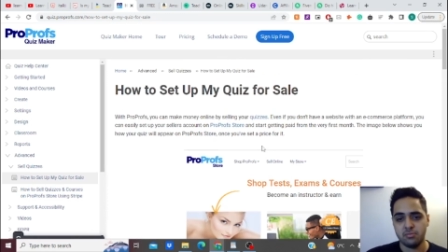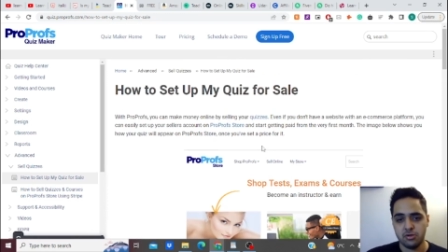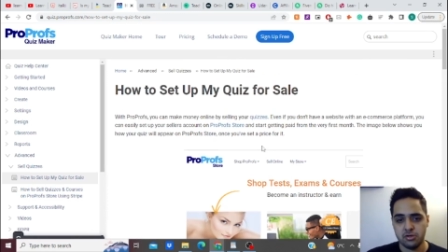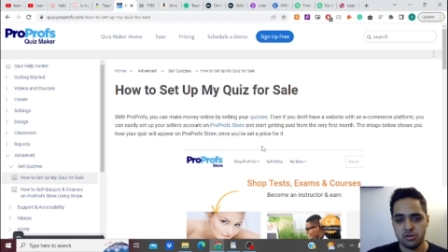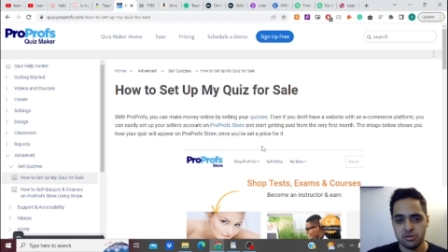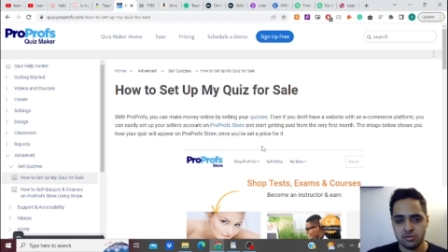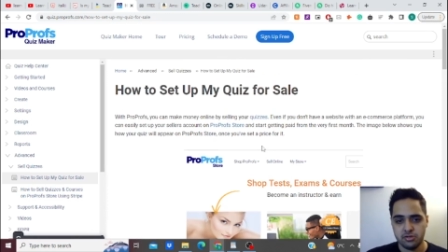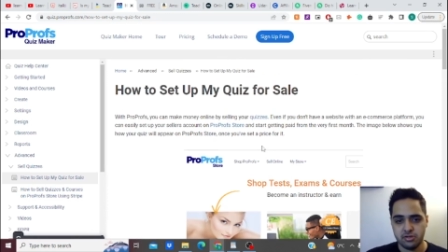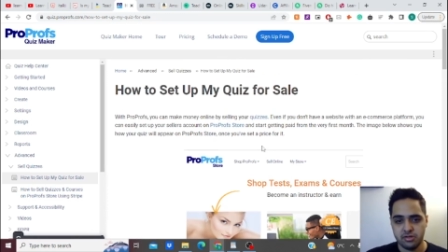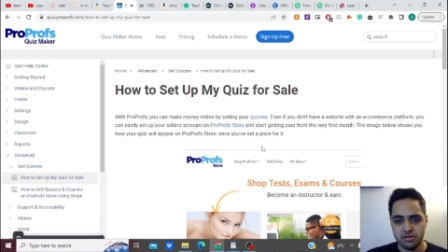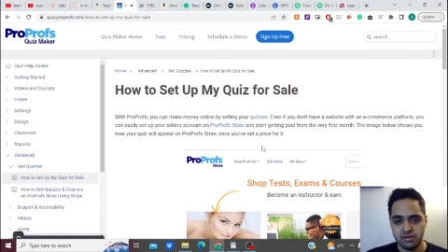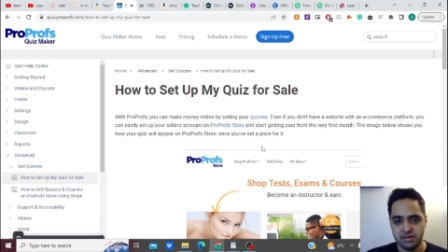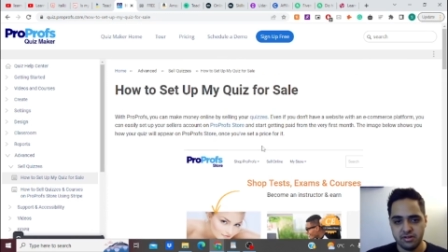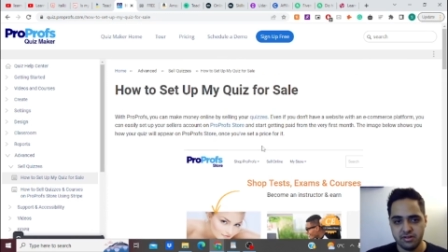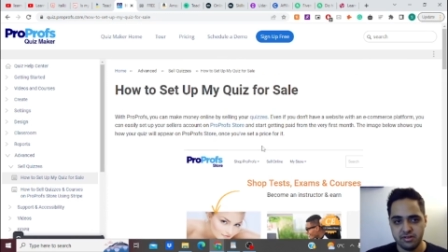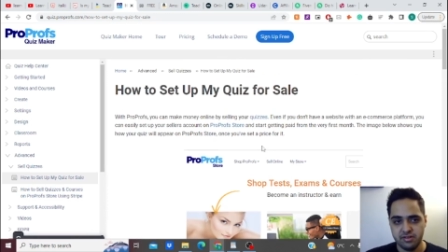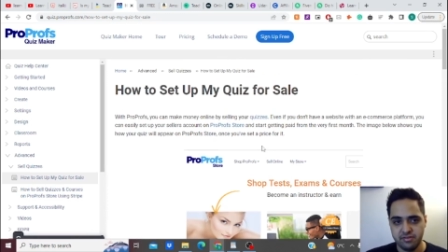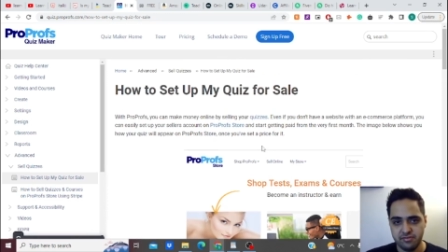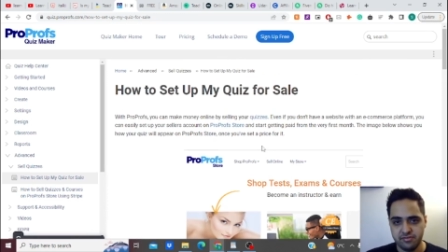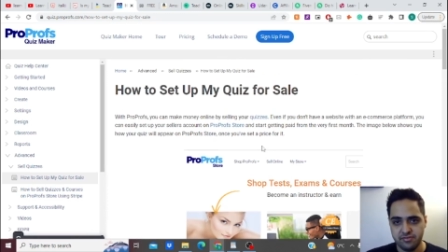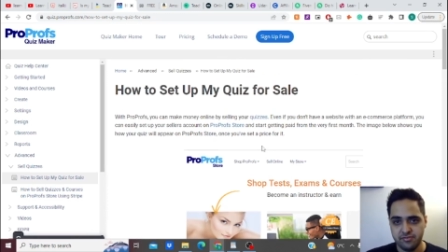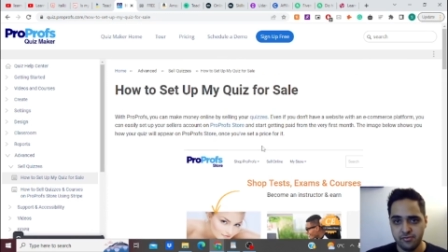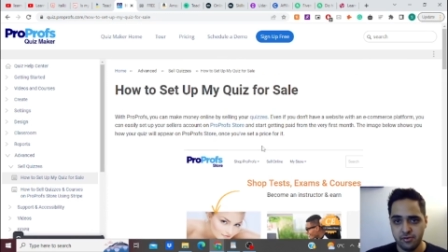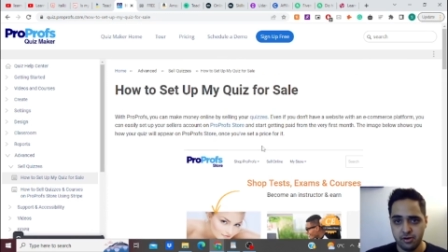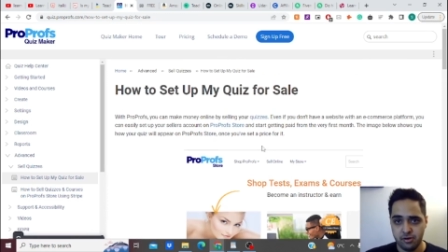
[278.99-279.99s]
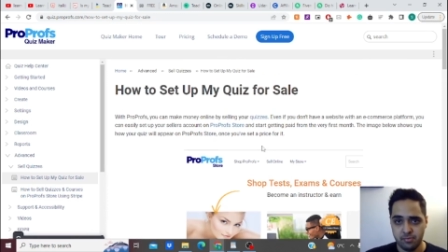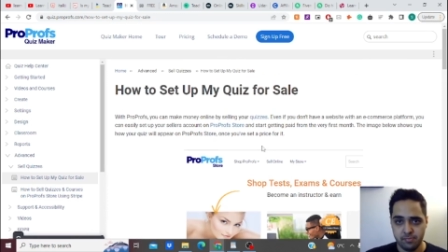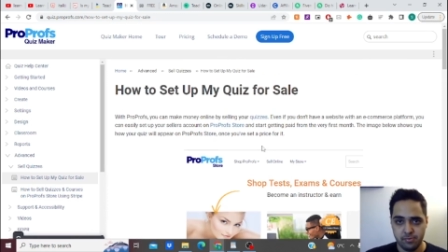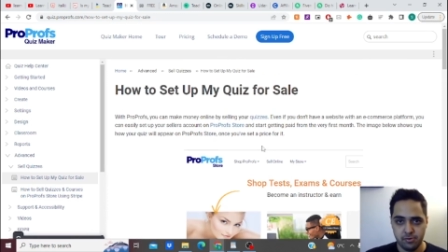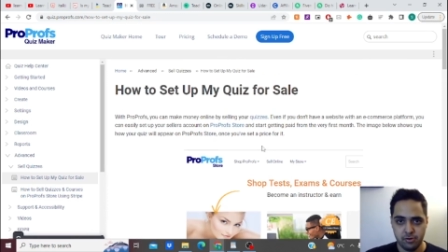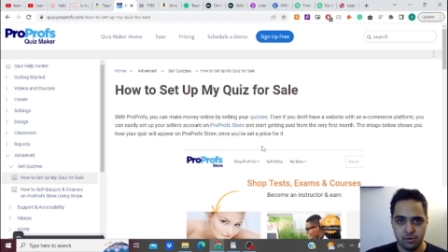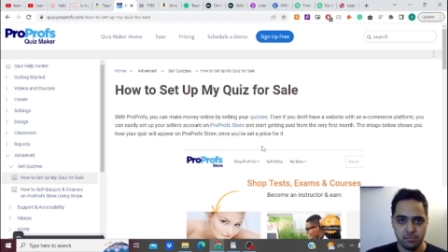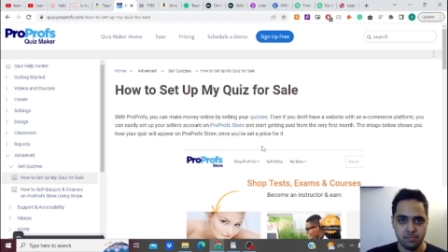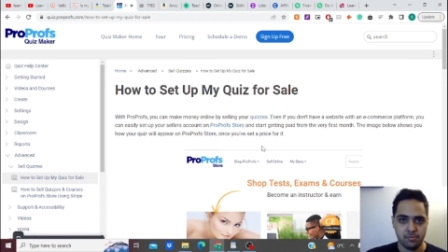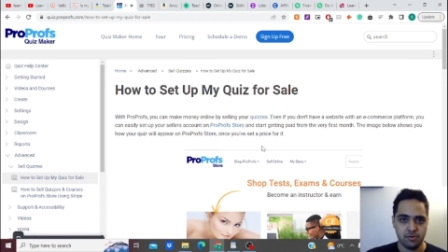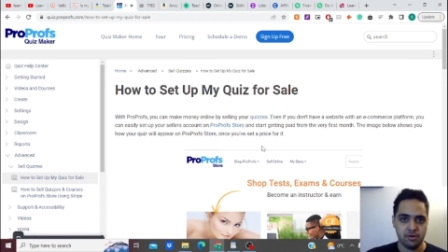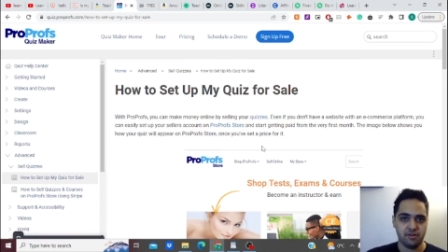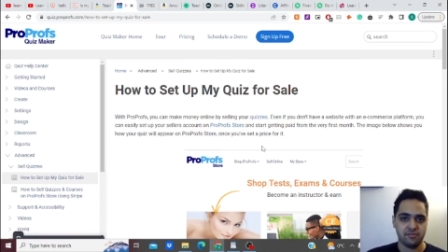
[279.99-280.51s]
alternatives for
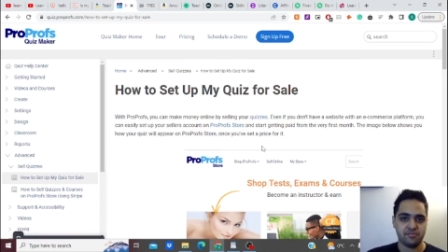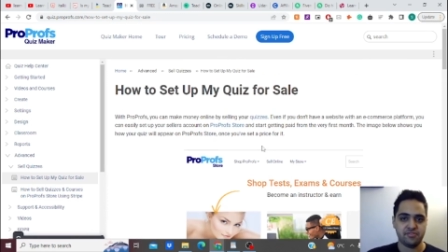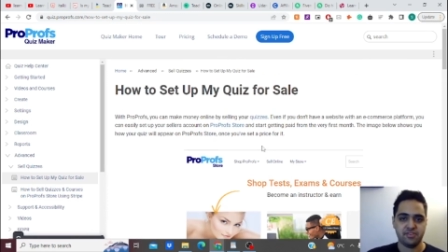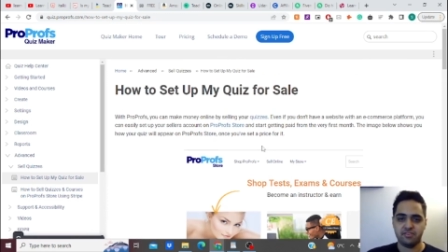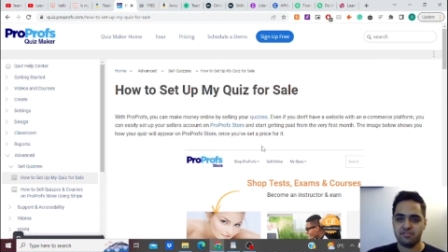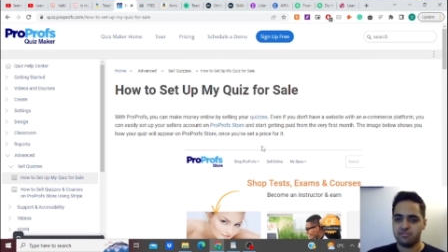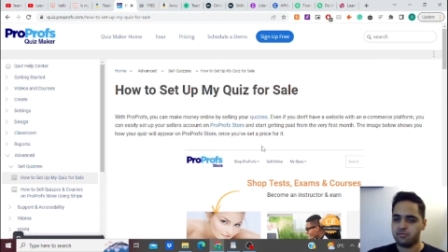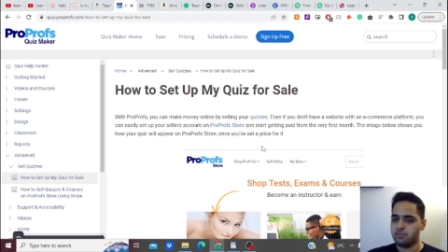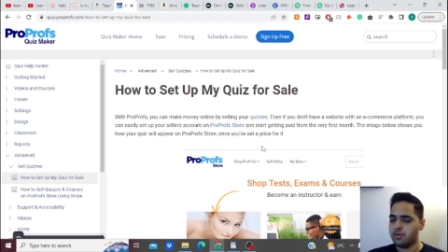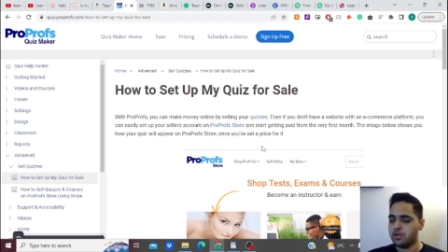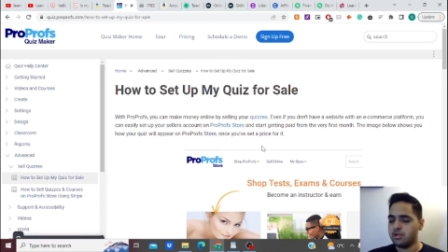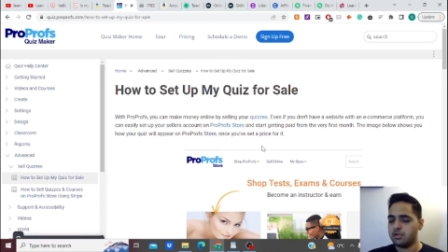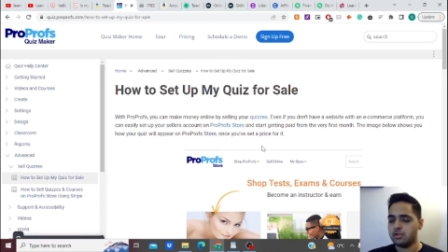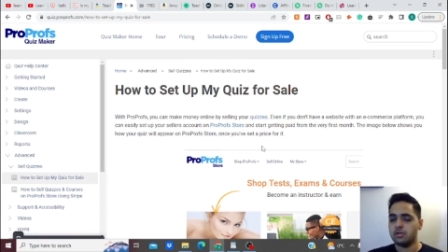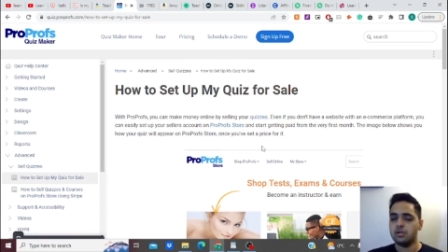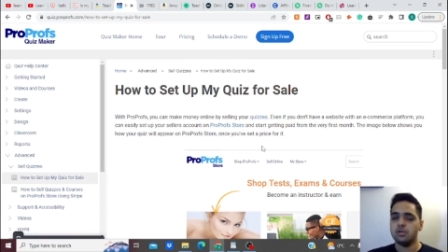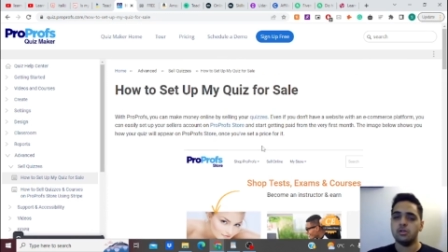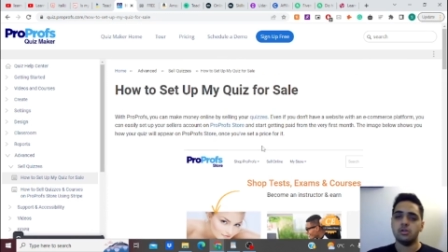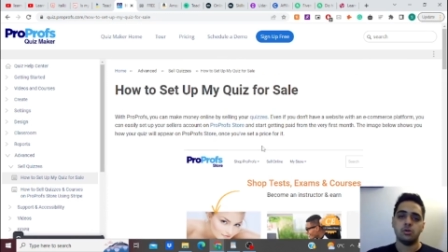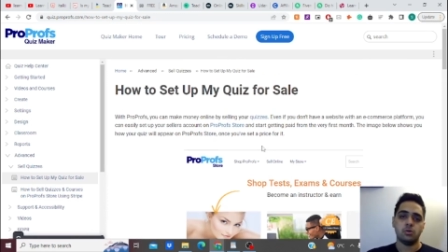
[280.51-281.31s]
ProProfs as well,